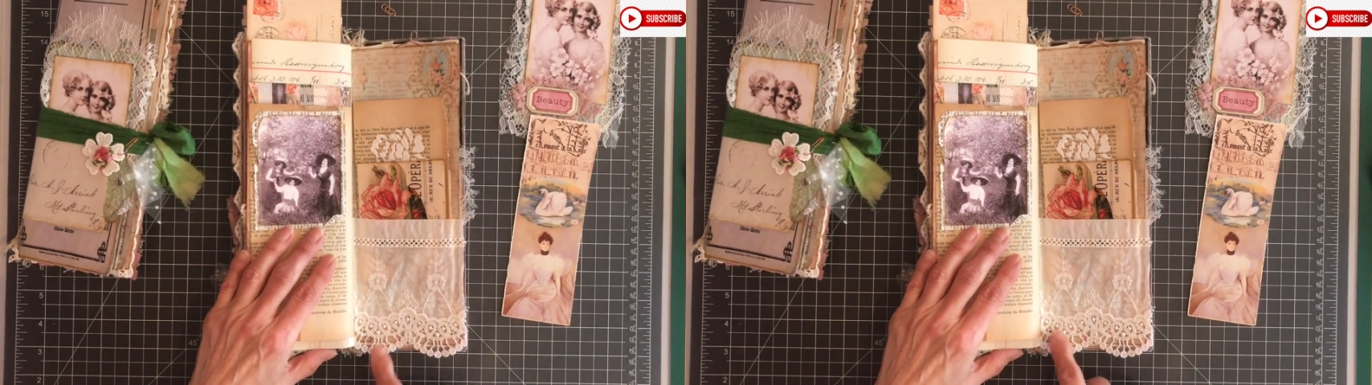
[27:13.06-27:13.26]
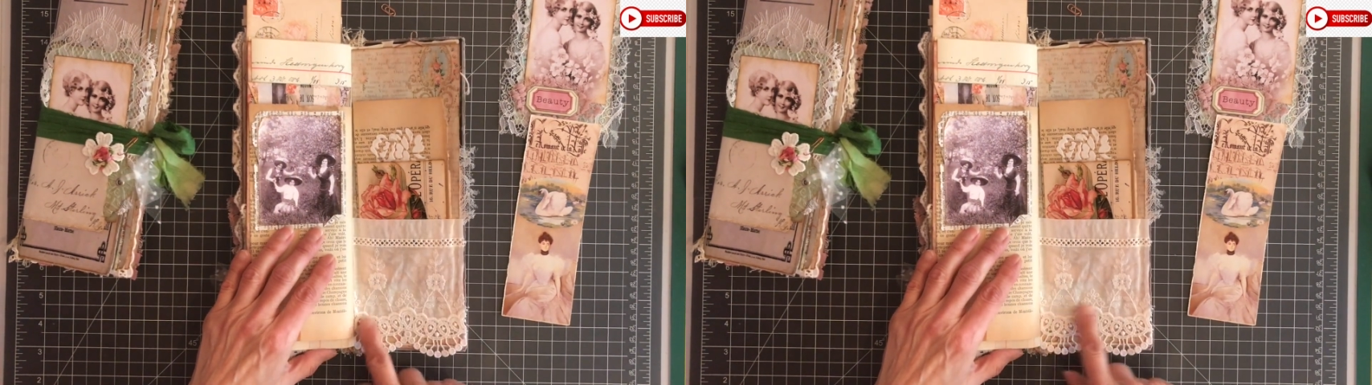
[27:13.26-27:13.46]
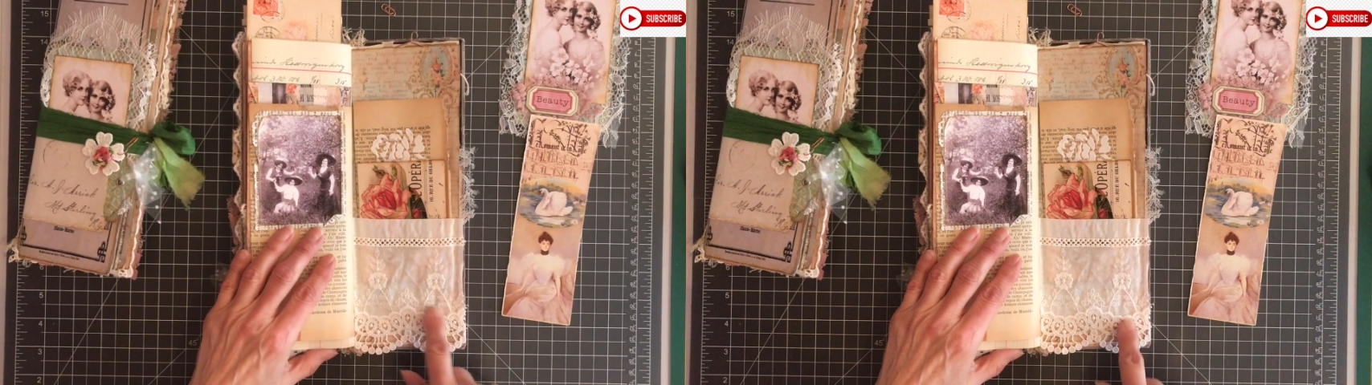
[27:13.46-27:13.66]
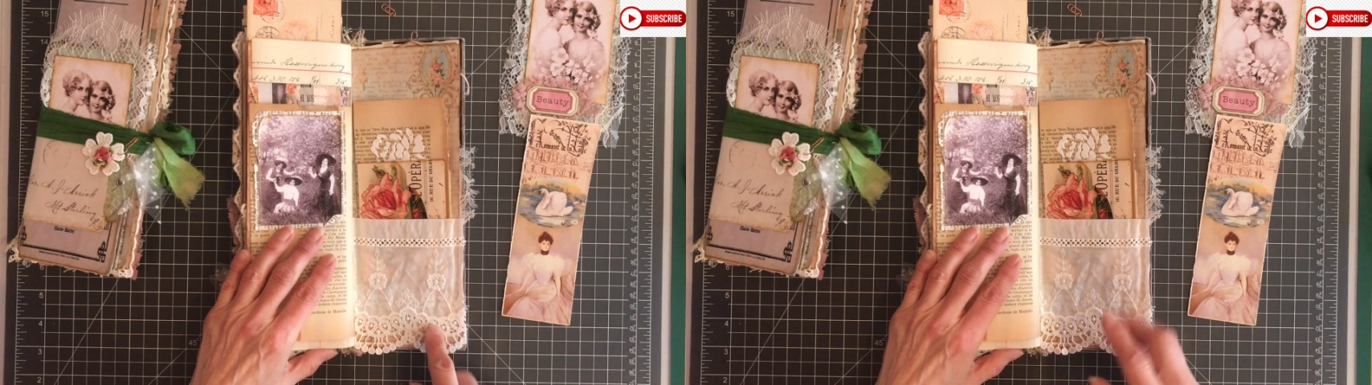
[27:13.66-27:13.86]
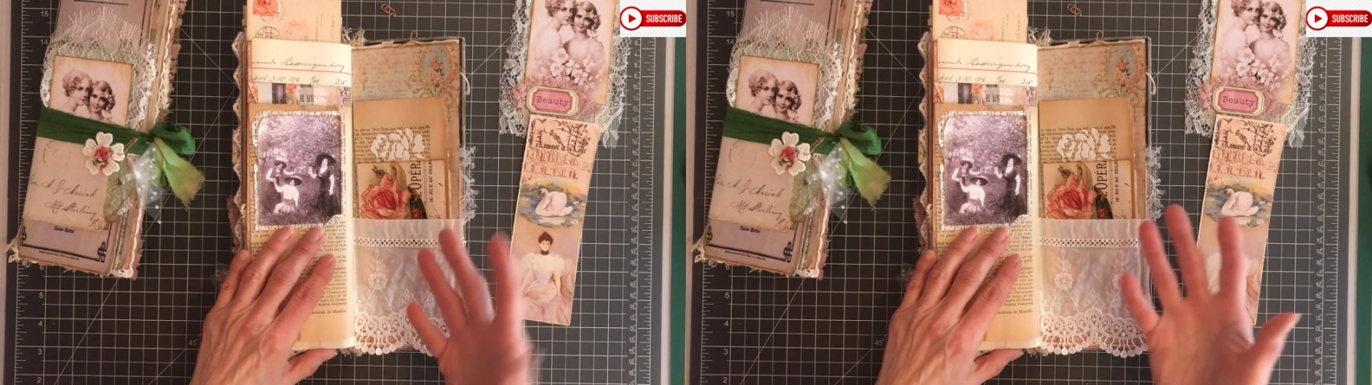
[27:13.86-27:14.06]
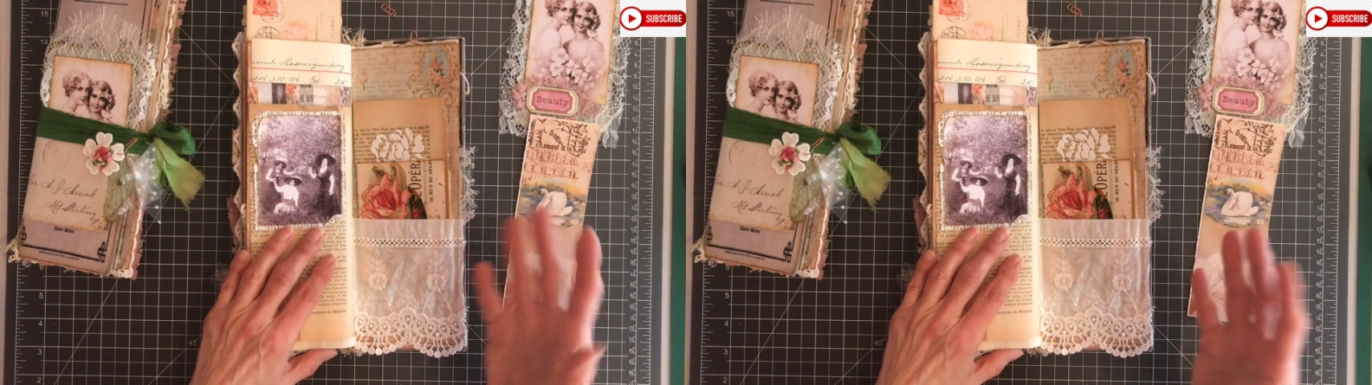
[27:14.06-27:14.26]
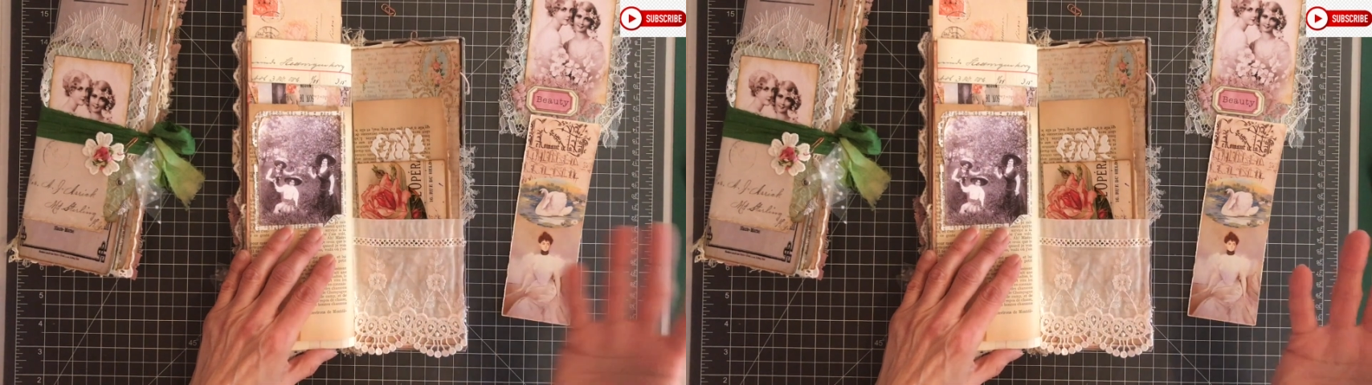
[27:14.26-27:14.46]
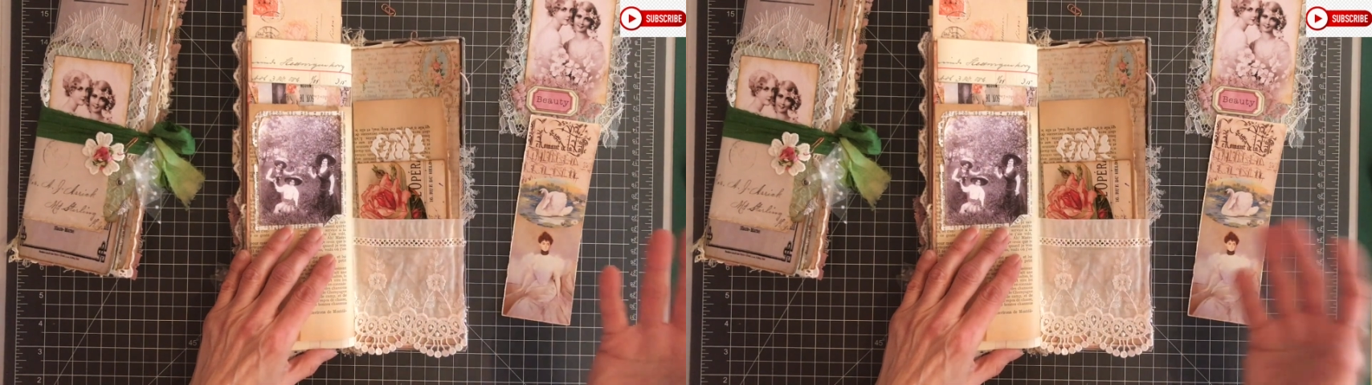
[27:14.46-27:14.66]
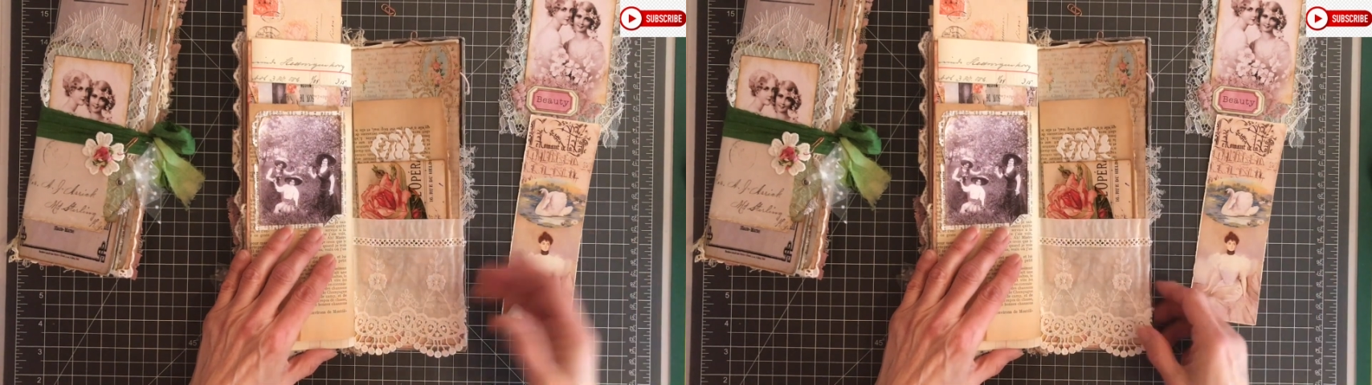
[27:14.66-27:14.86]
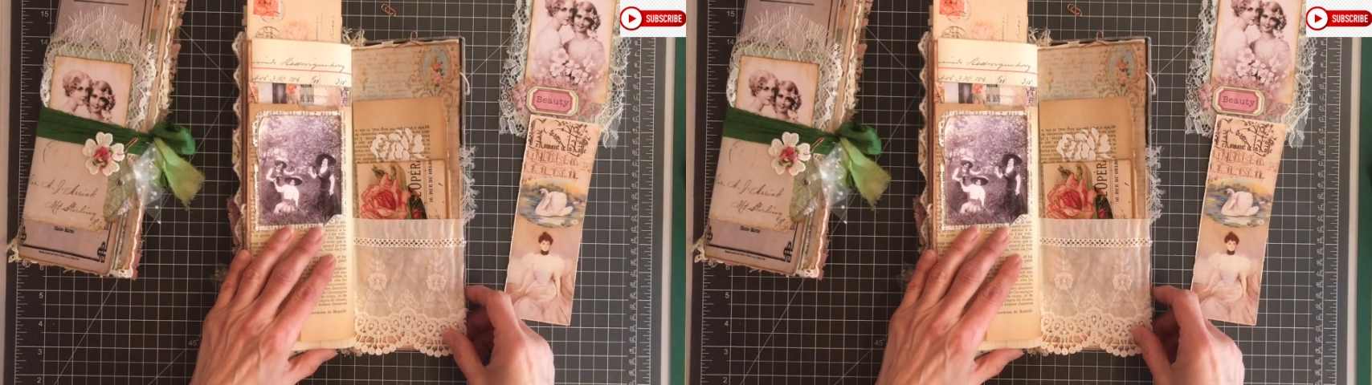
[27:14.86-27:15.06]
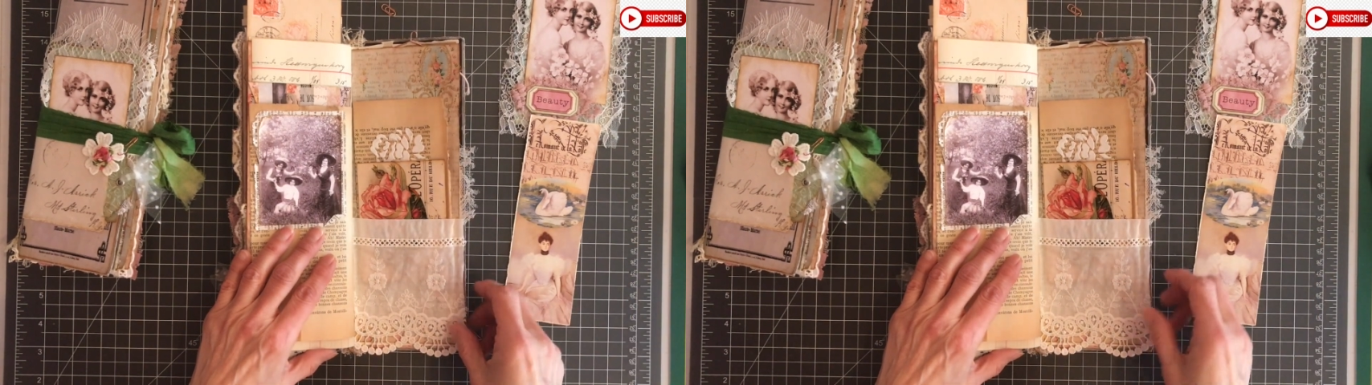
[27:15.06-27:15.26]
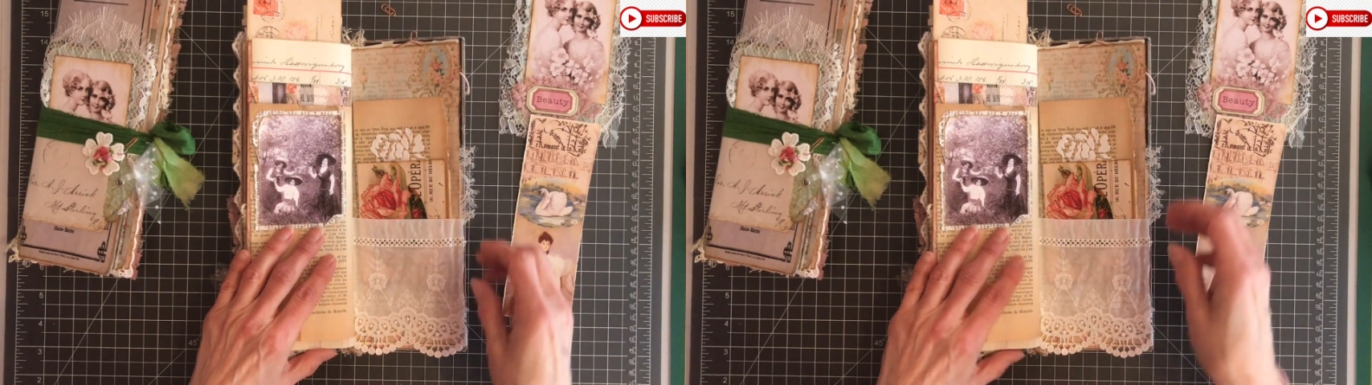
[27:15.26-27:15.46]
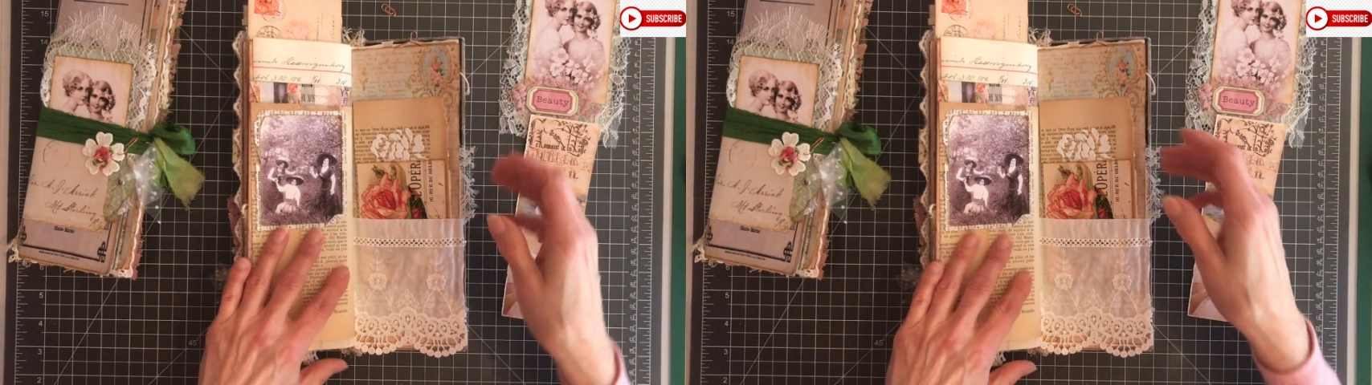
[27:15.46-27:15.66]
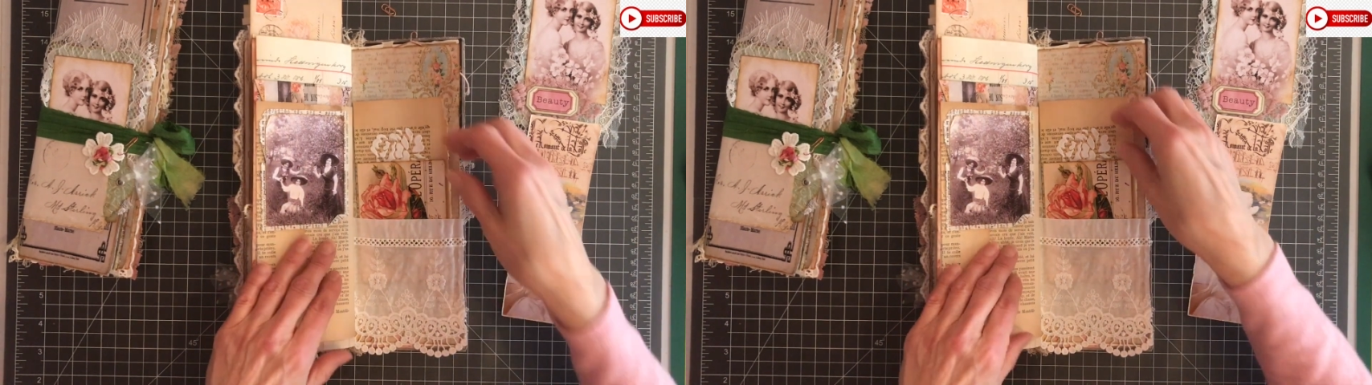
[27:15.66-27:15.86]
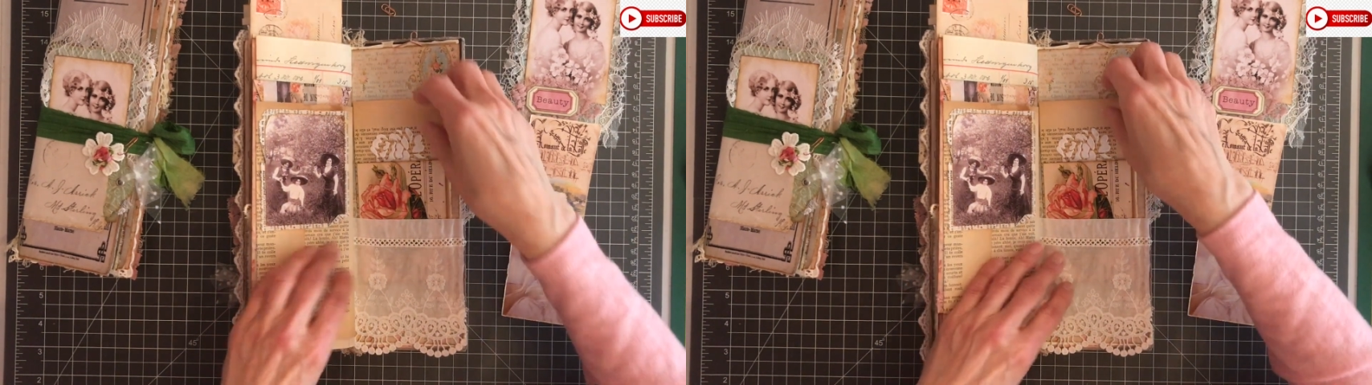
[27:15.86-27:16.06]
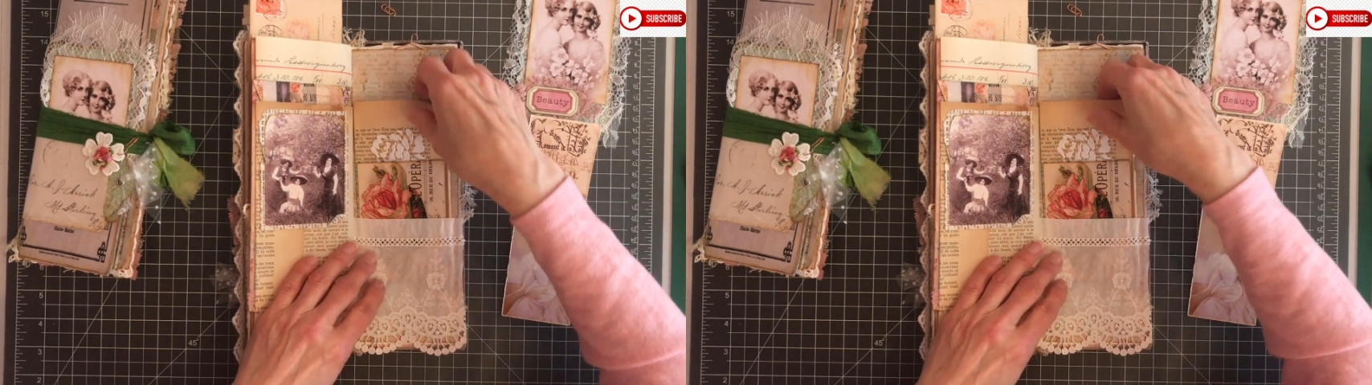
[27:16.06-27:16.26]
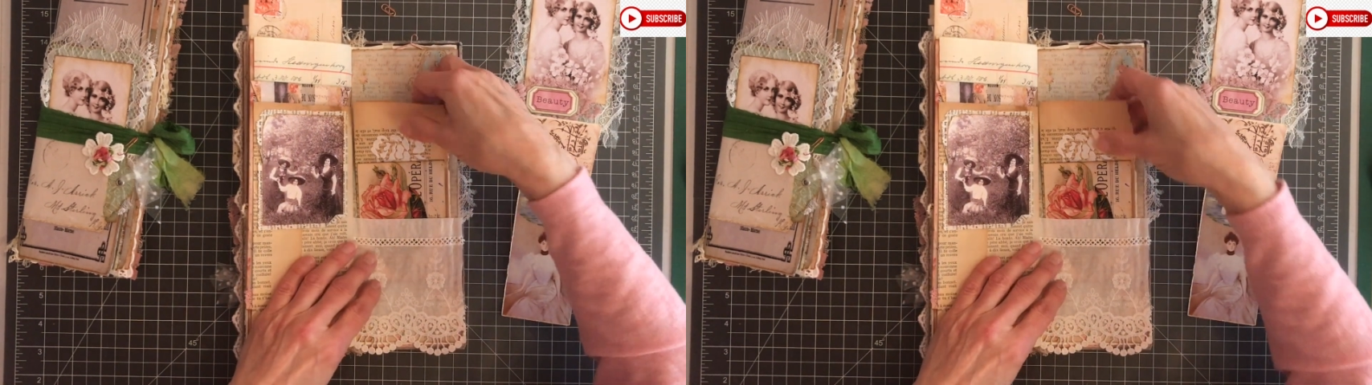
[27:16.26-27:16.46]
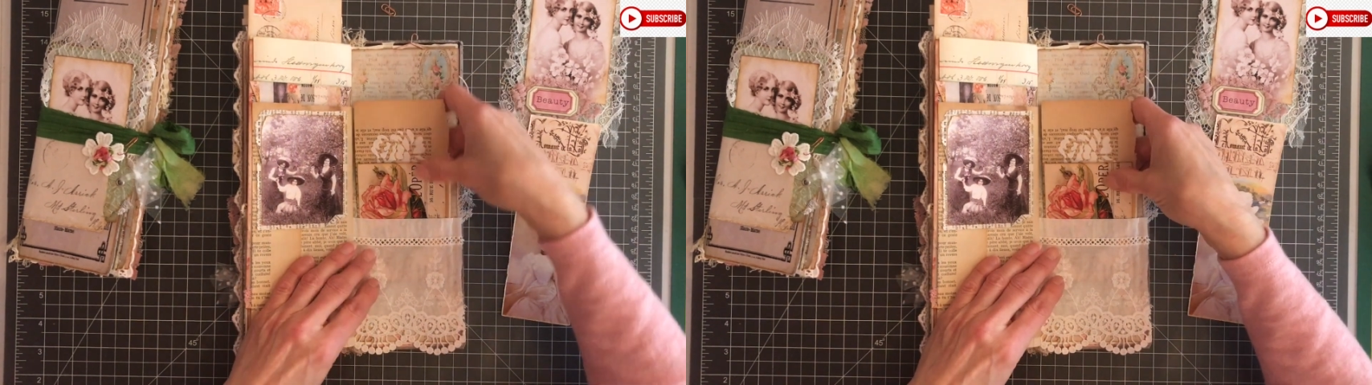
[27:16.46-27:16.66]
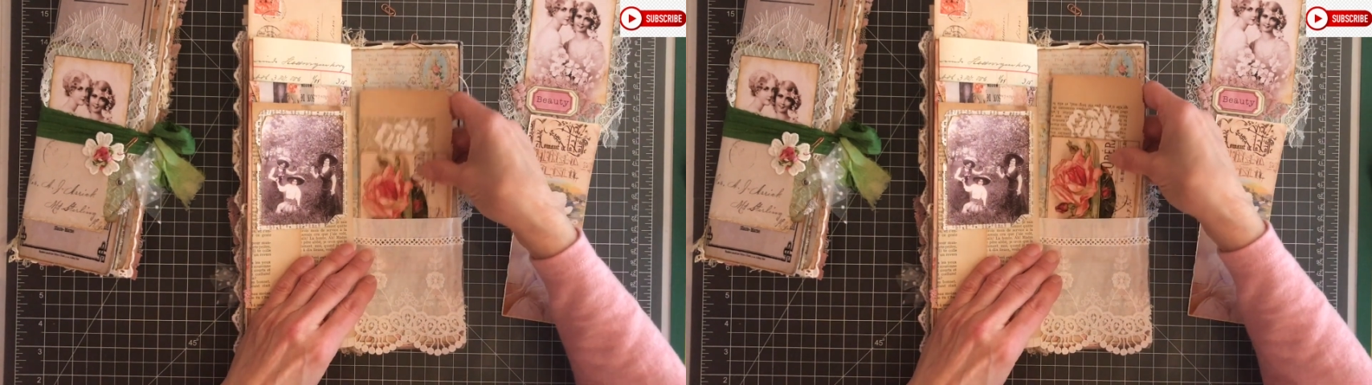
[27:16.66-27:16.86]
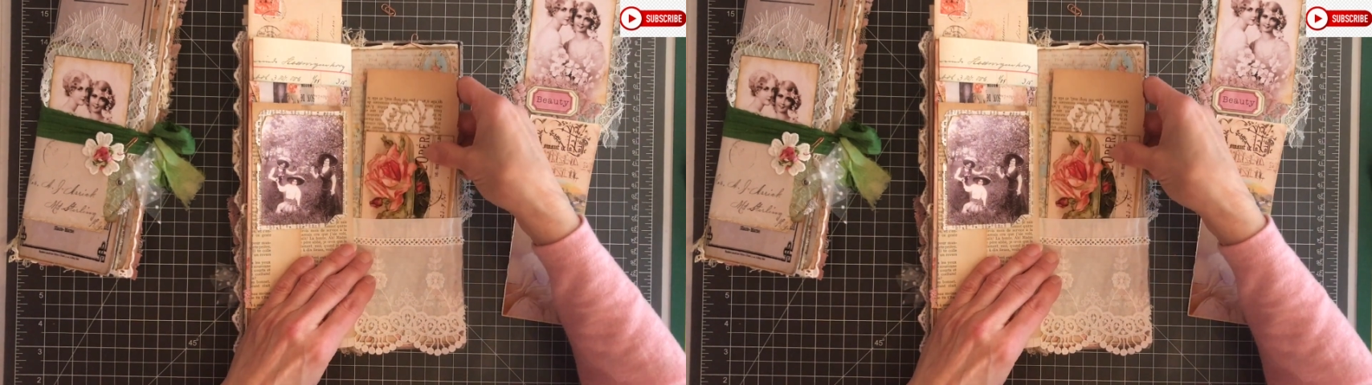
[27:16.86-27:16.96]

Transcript: Nobody's mouth can be seen.